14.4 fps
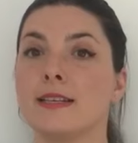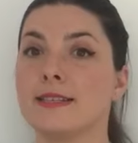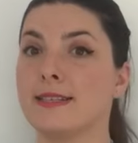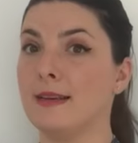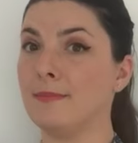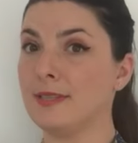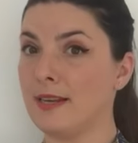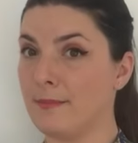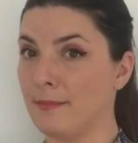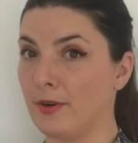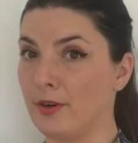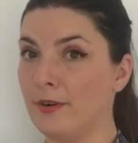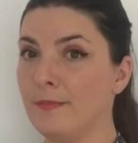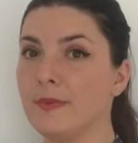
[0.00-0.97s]

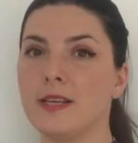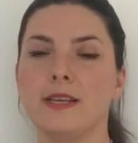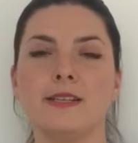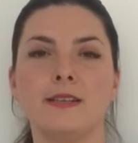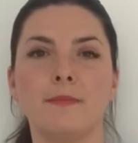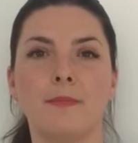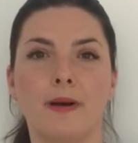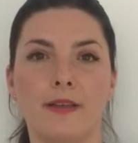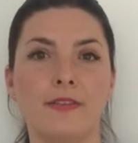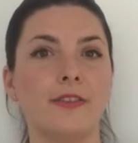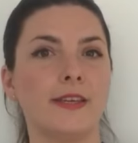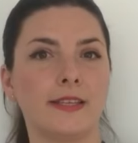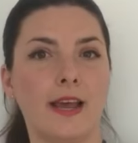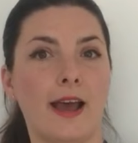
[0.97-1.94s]
September is a month
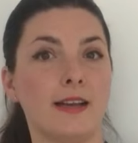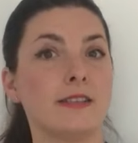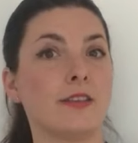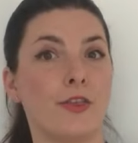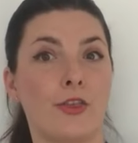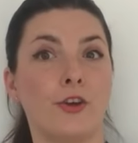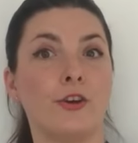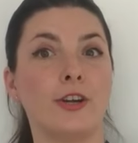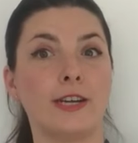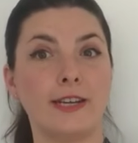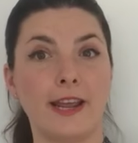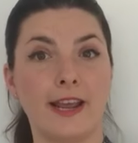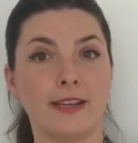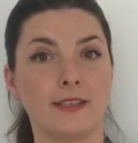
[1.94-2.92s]
that has 30
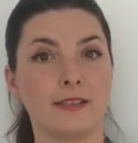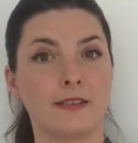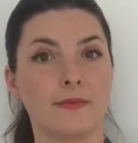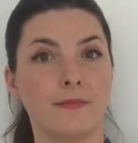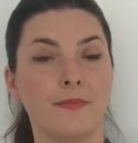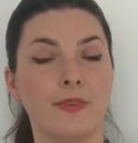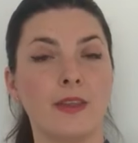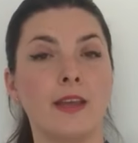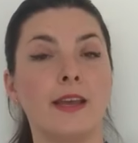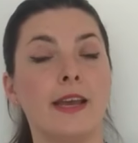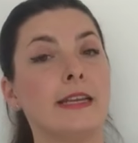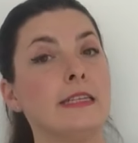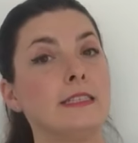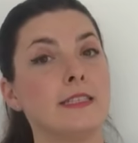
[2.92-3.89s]
days,
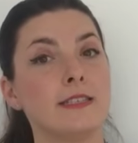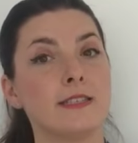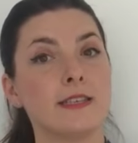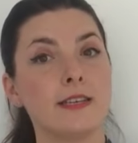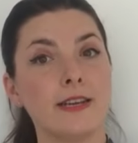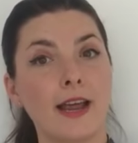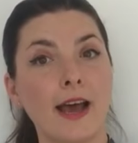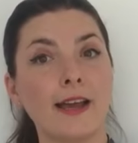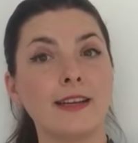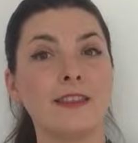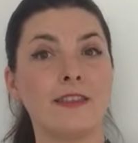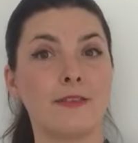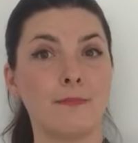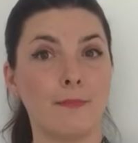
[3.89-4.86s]
and it is the
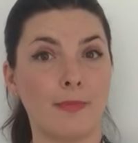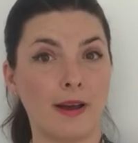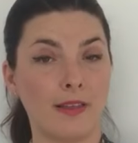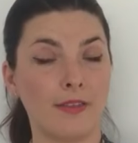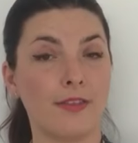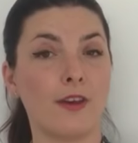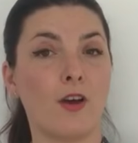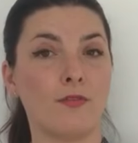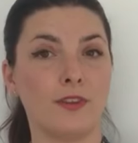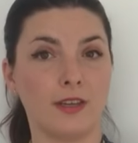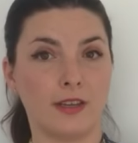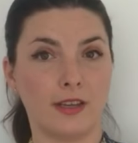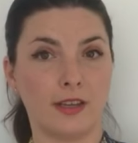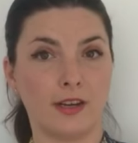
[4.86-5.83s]
9th month of the
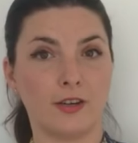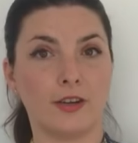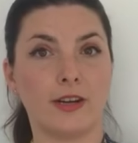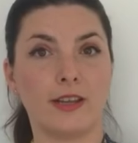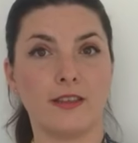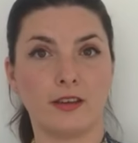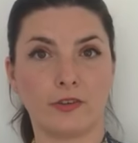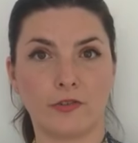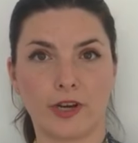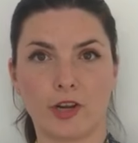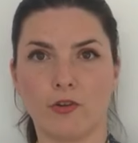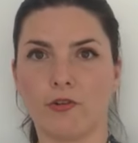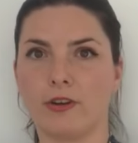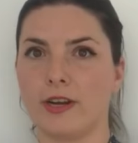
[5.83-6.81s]
year in the
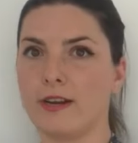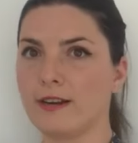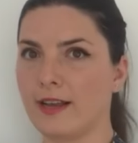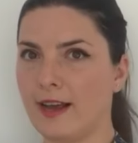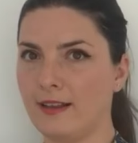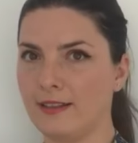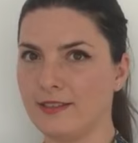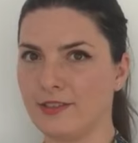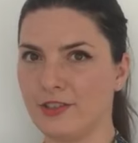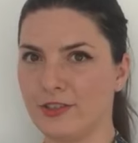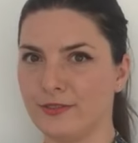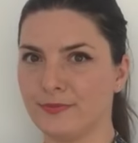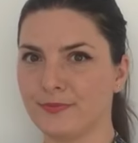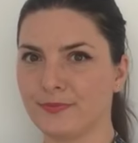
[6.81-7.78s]
Gregorian
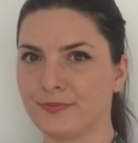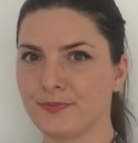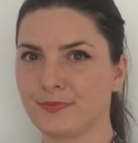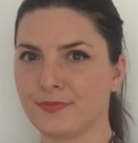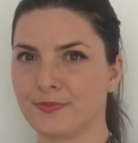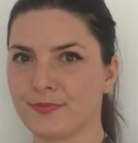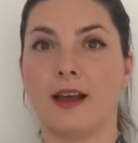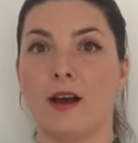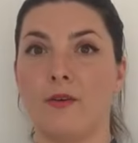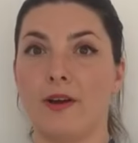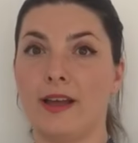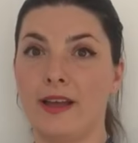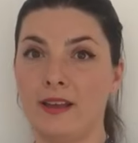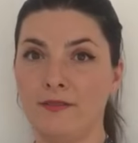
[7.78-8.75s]
calendar.
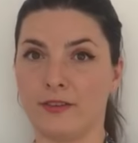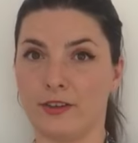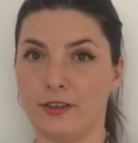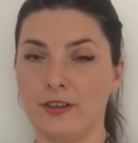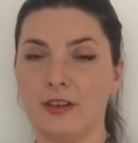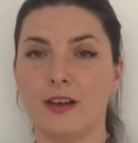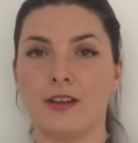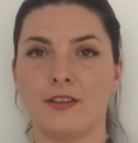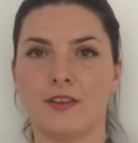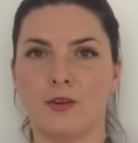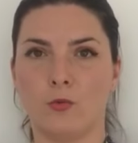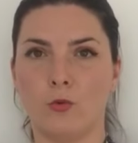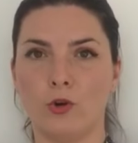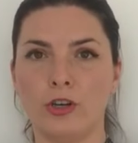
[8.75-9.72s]
However, the
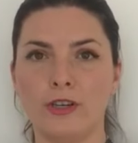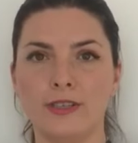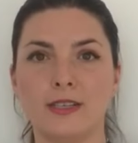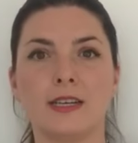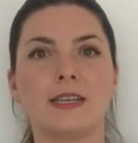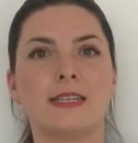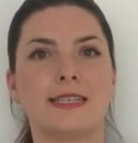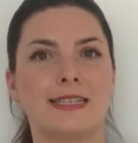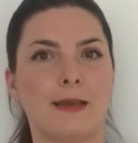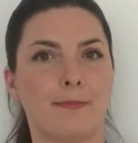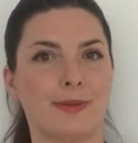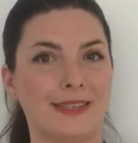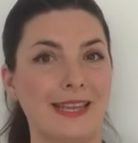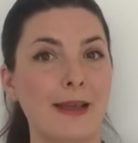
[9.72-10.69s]
word
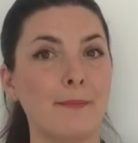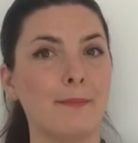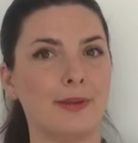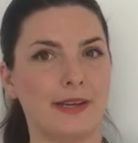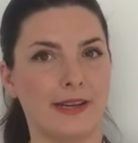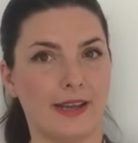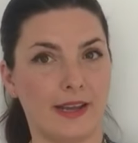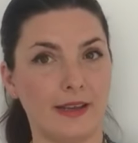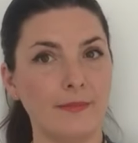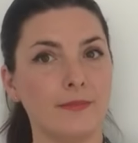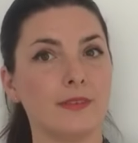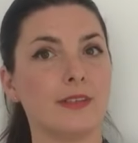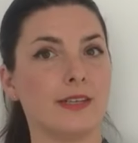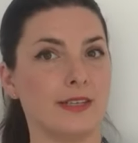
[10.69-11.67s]
septembrie
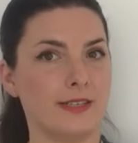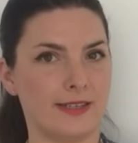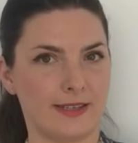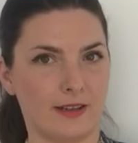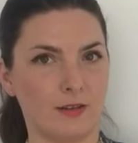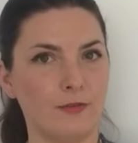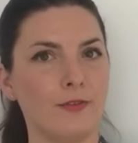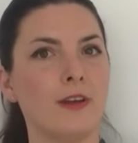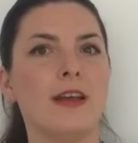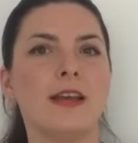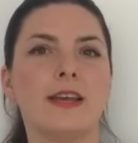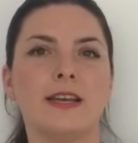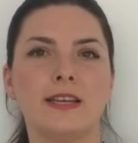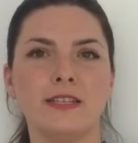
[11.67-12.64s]
itself
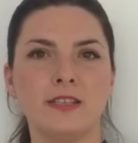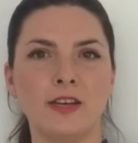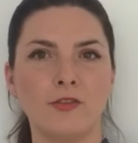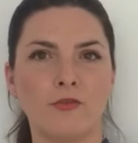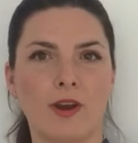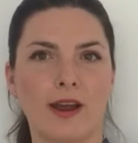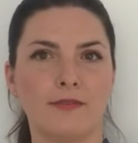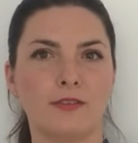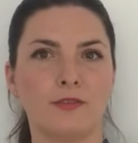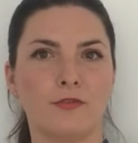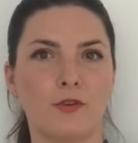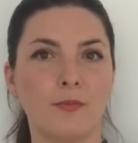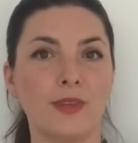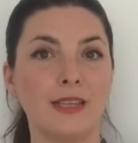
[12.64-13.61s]
is derived
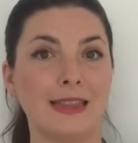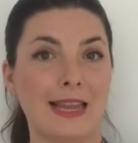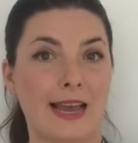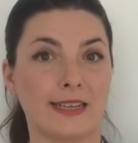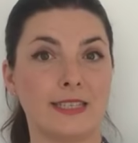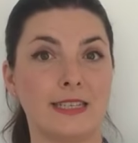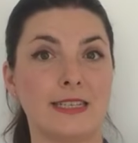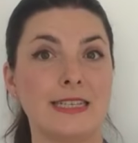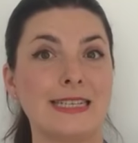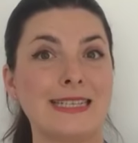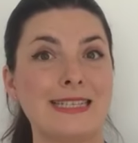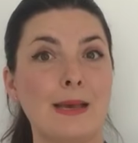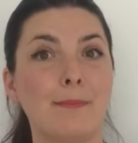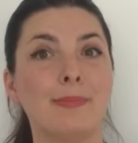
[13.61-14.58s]
from the Latin
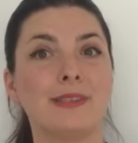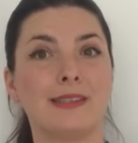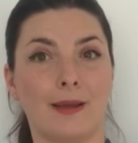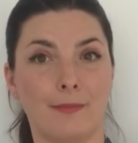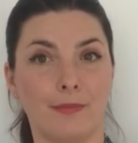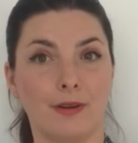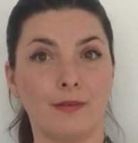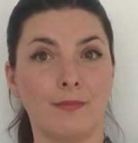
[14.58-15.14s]
septem,